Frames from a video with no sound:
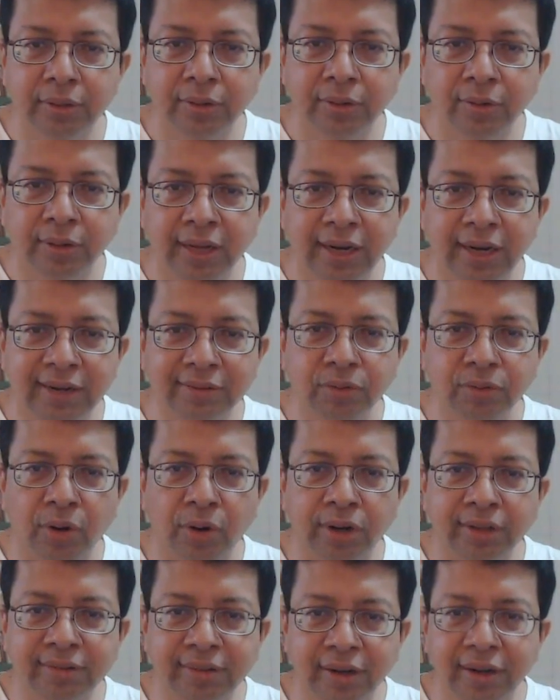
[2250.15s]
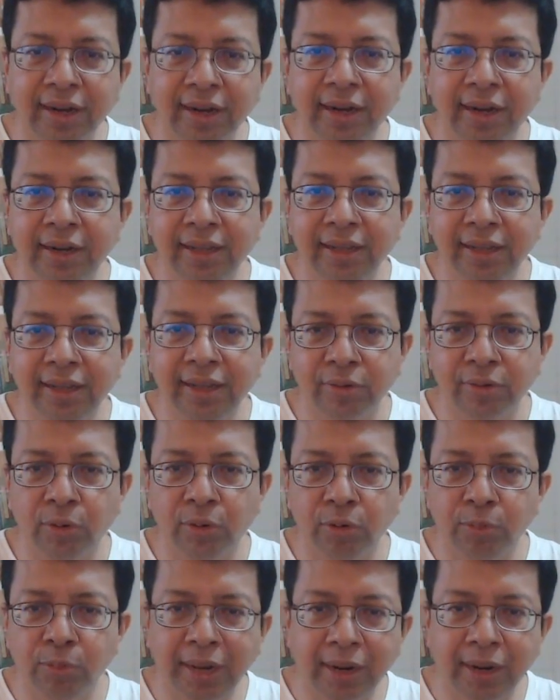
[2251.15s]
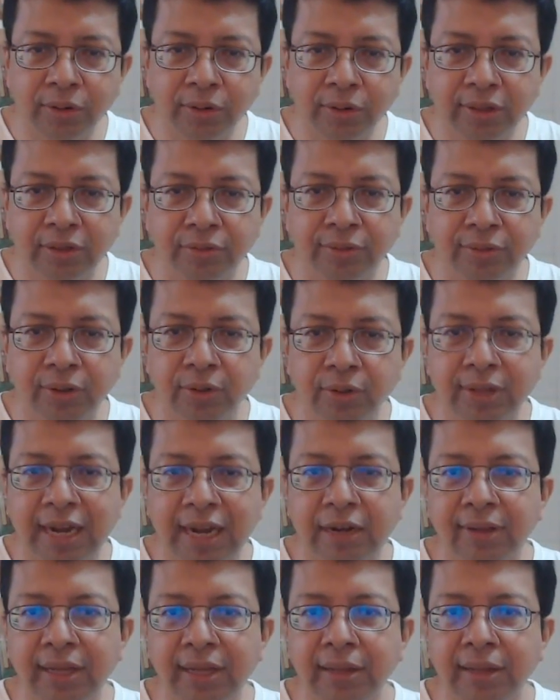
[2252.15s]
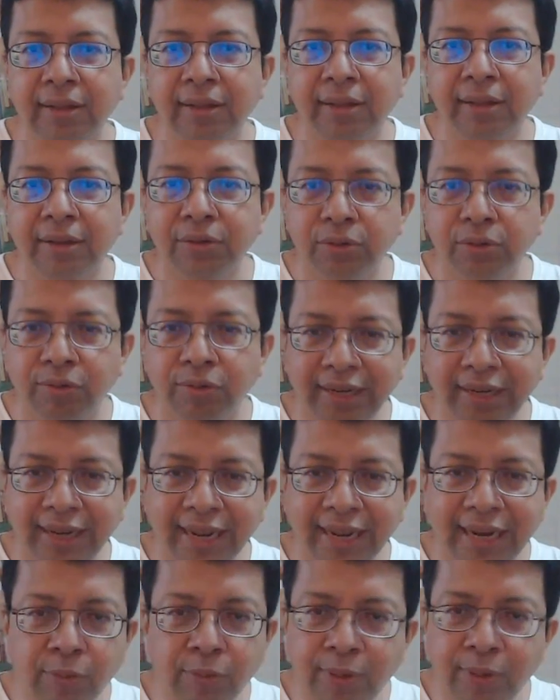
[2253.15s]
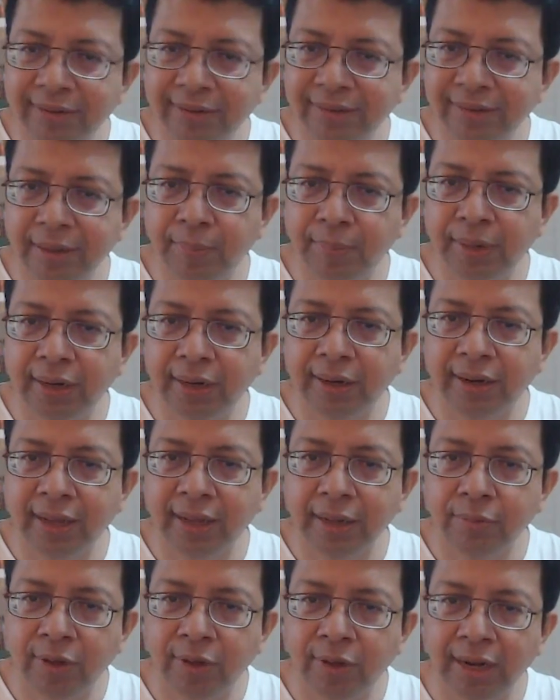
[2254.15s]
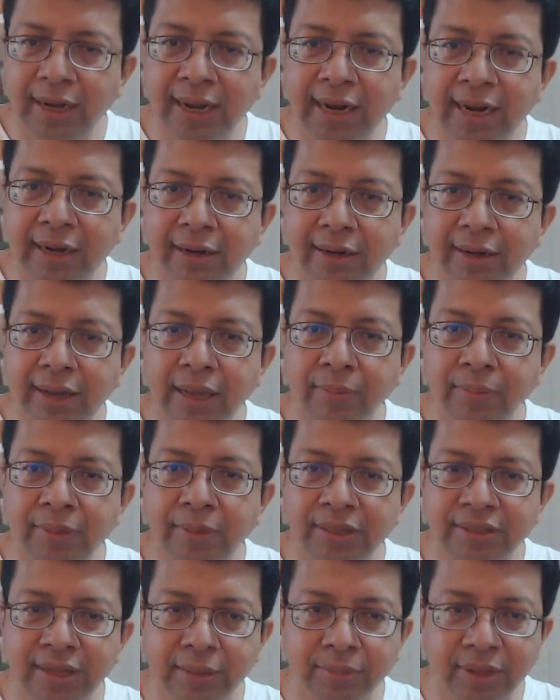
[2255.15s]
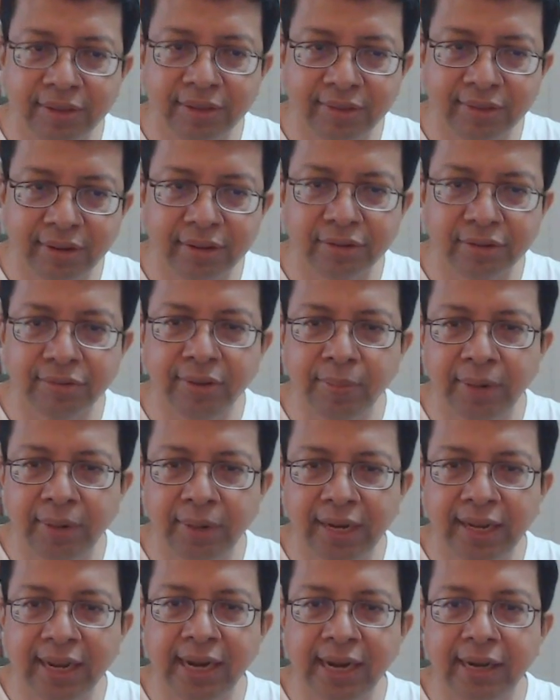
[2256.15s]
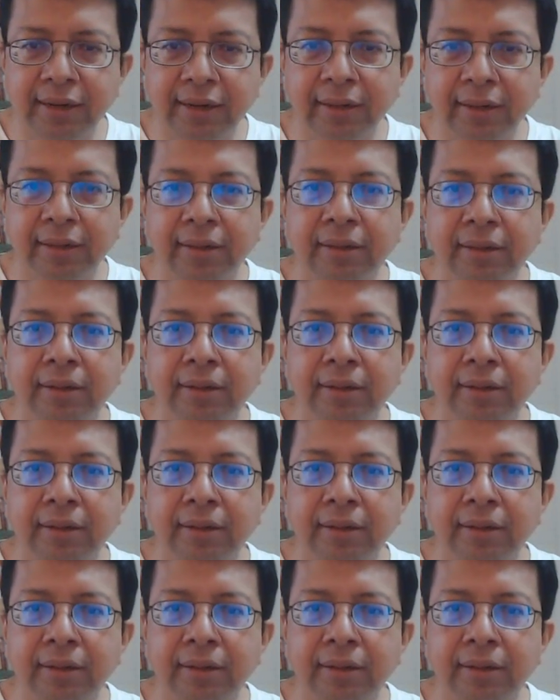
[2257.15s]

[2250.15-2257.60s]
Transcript: Okay. It's not a certainty it's going to play out this way or that way. So we take it one step at a time, one leg at a time. Each time there's risk, we mitigate it.